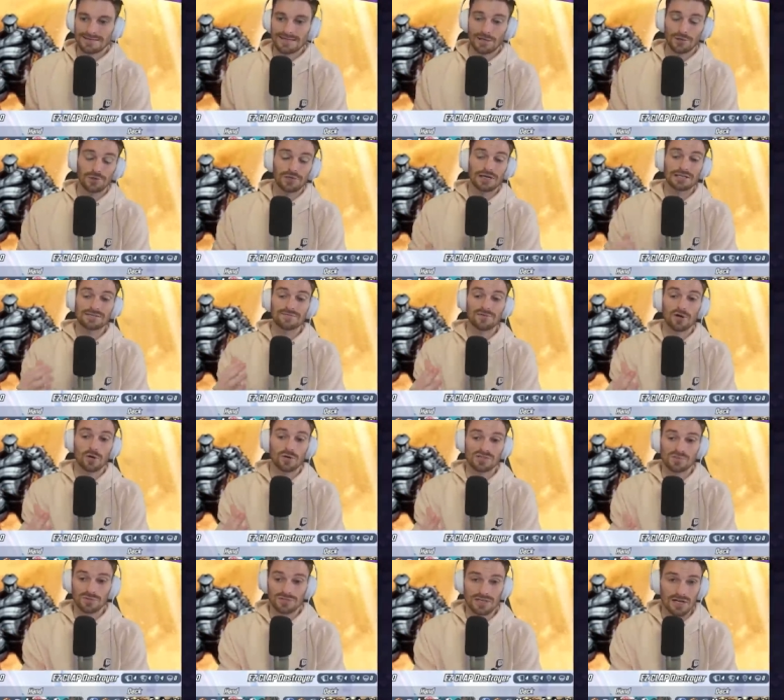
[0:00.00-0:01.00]
Now, you guys have
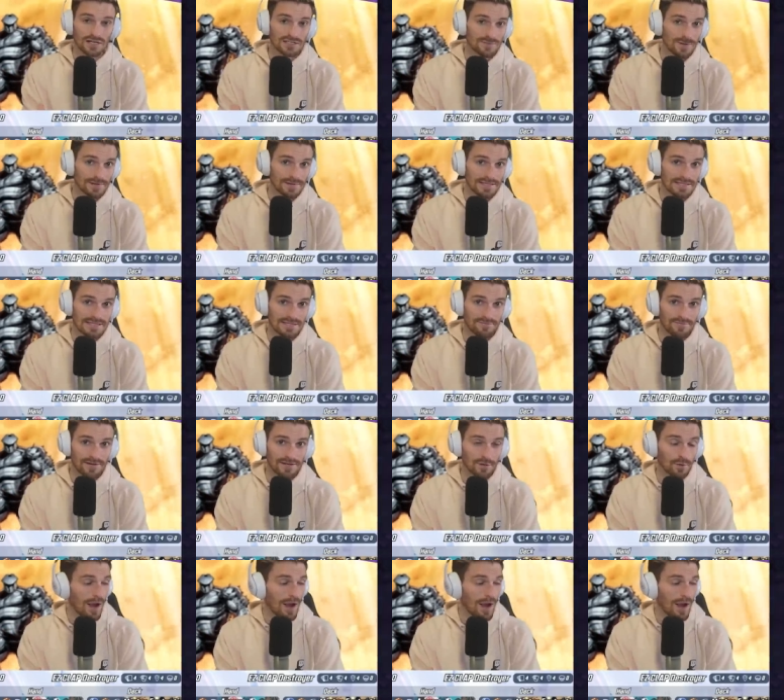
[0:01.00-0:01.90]
noticed, we talked about this in the video.